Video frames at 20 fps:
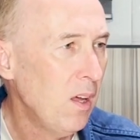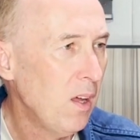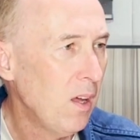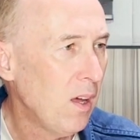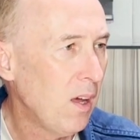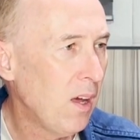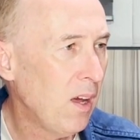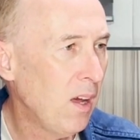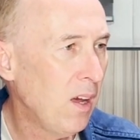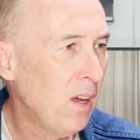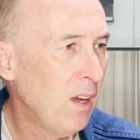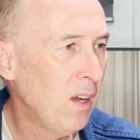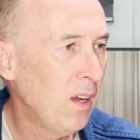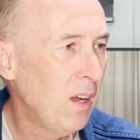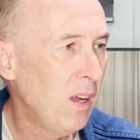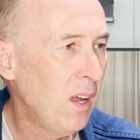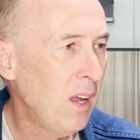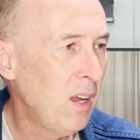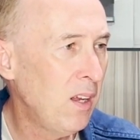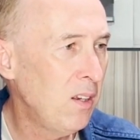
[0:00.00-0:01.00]

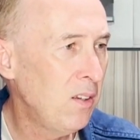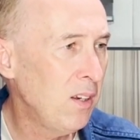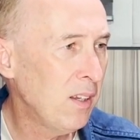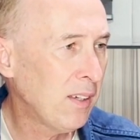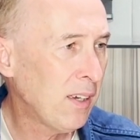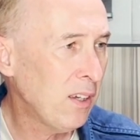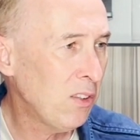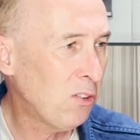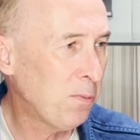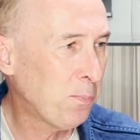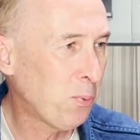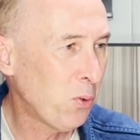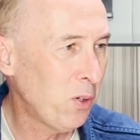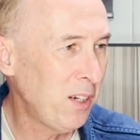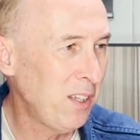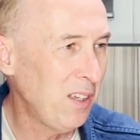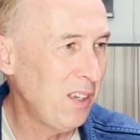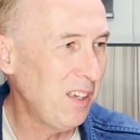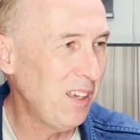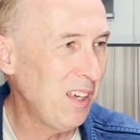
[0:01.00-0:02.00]
And it gets
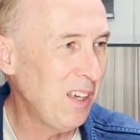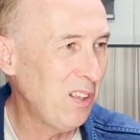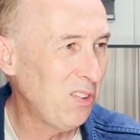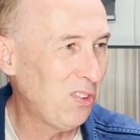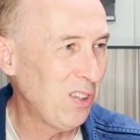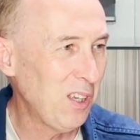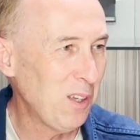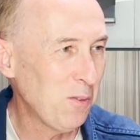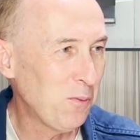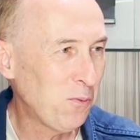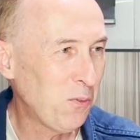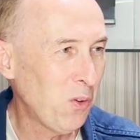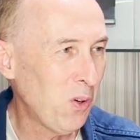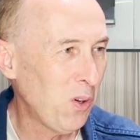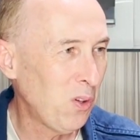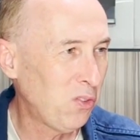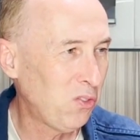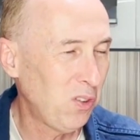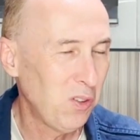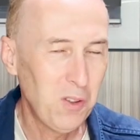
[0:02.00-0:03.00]
pretty easy.
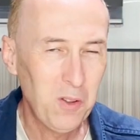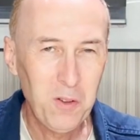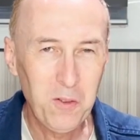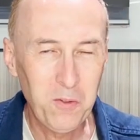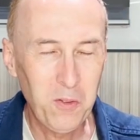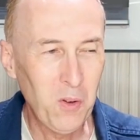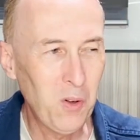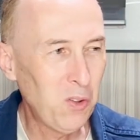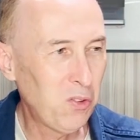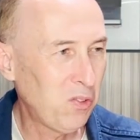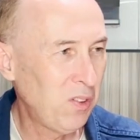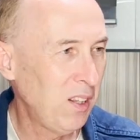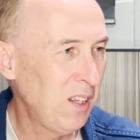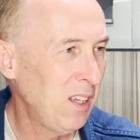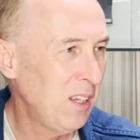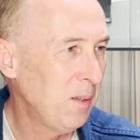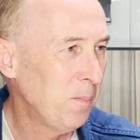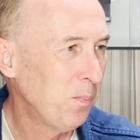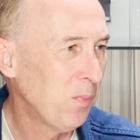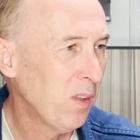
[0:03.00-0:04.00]

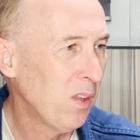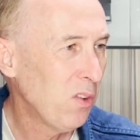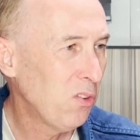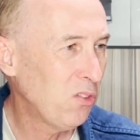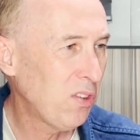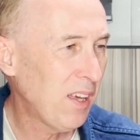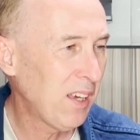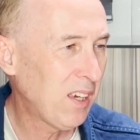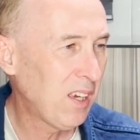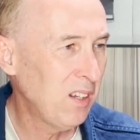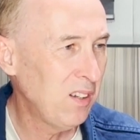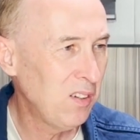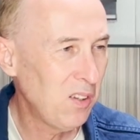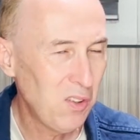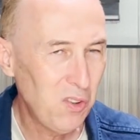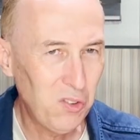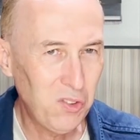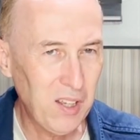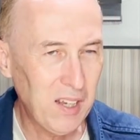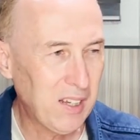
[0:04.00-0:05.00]
Firstly,
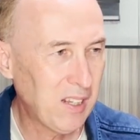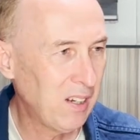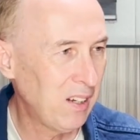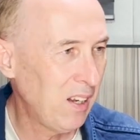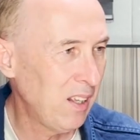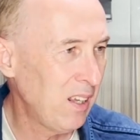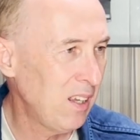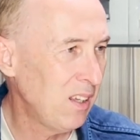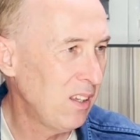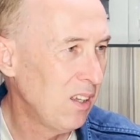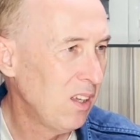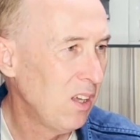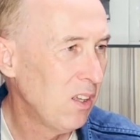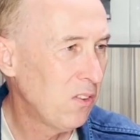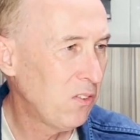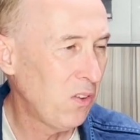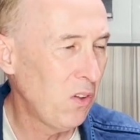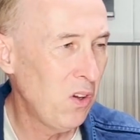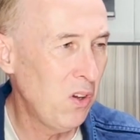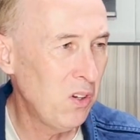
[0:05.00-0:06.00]
secondly,
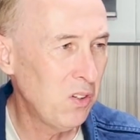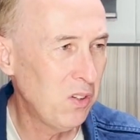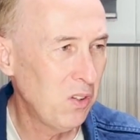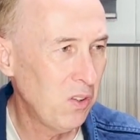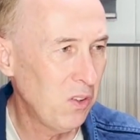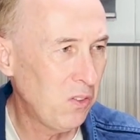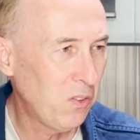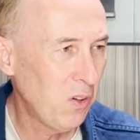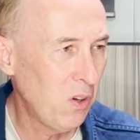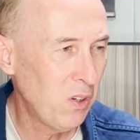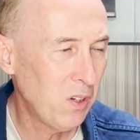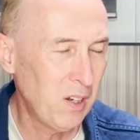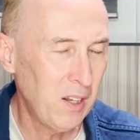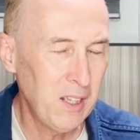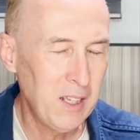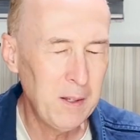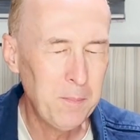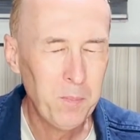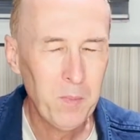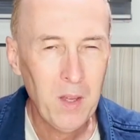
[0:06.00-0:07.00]

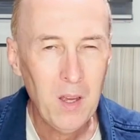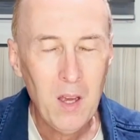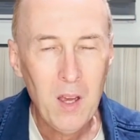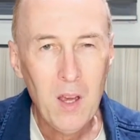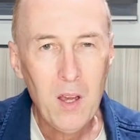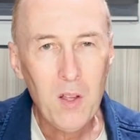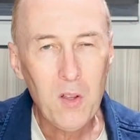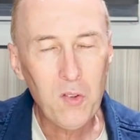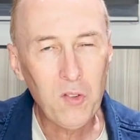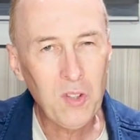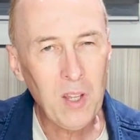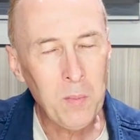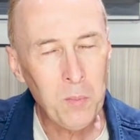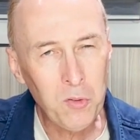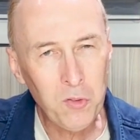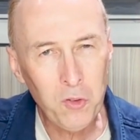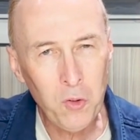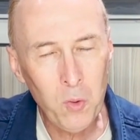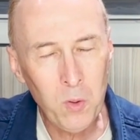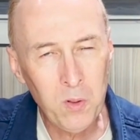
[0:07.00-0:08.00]
thirdly. Some
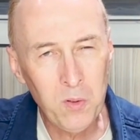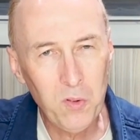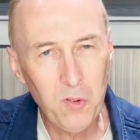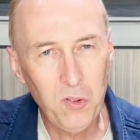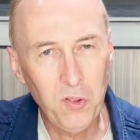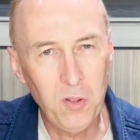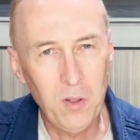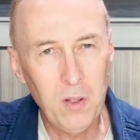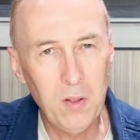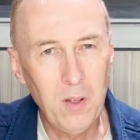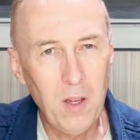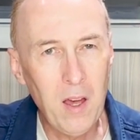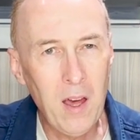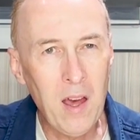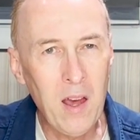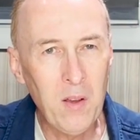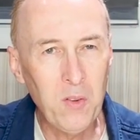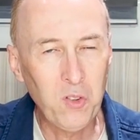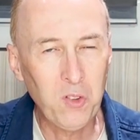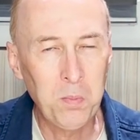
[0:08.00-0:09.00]
students
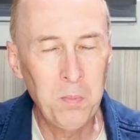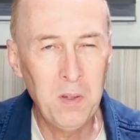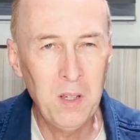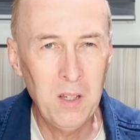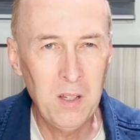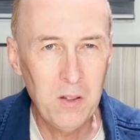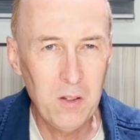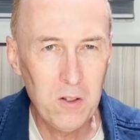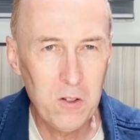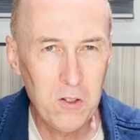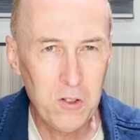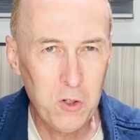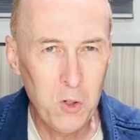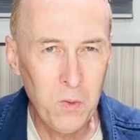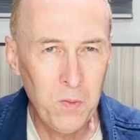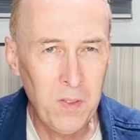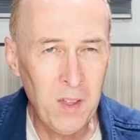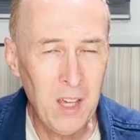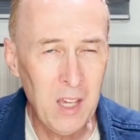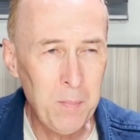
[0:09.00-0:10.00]
ask me,
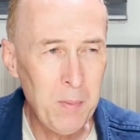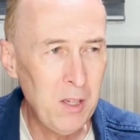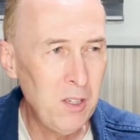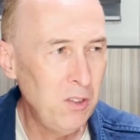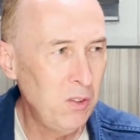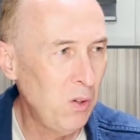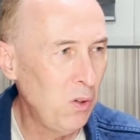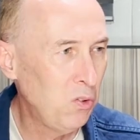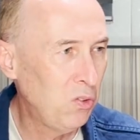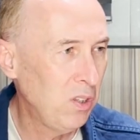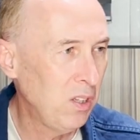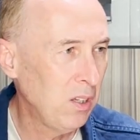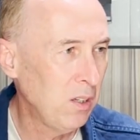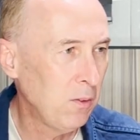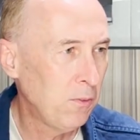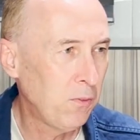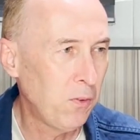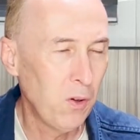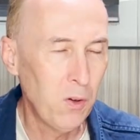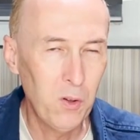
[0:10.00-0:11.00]
should they be using
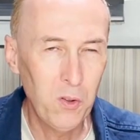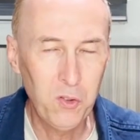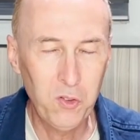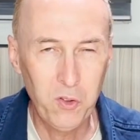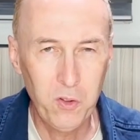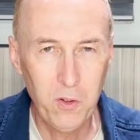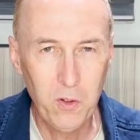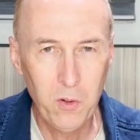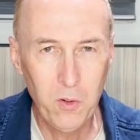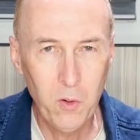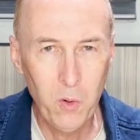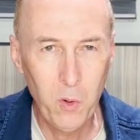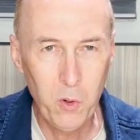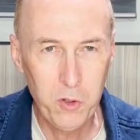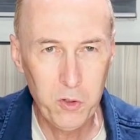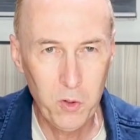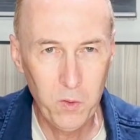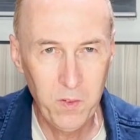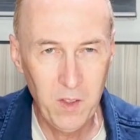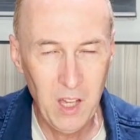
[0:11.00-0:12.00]
first or
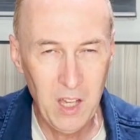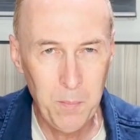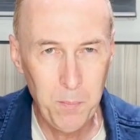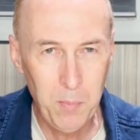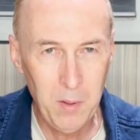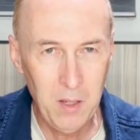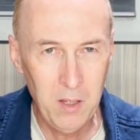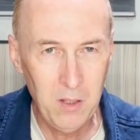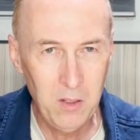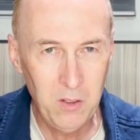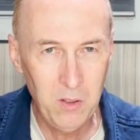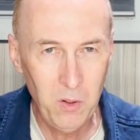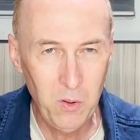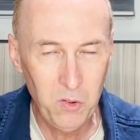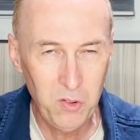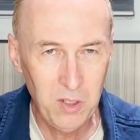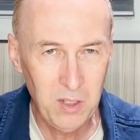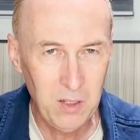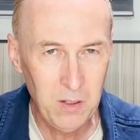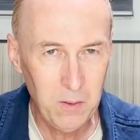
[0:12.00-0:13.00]
should they be
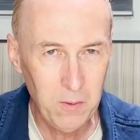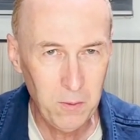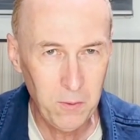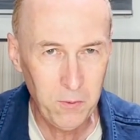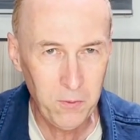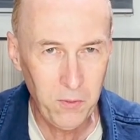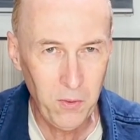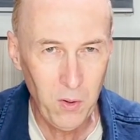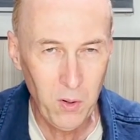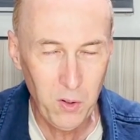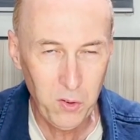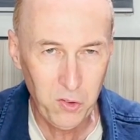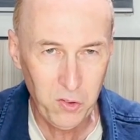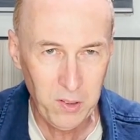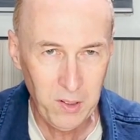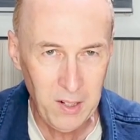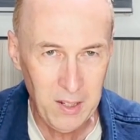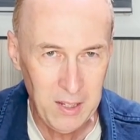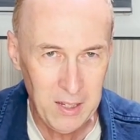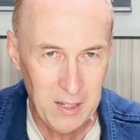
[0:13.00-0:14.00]
using
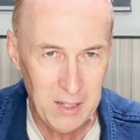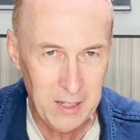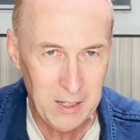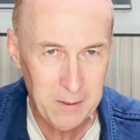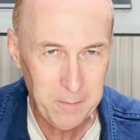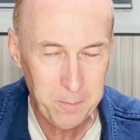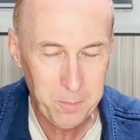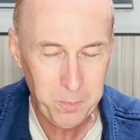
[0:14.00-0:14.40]
firstly?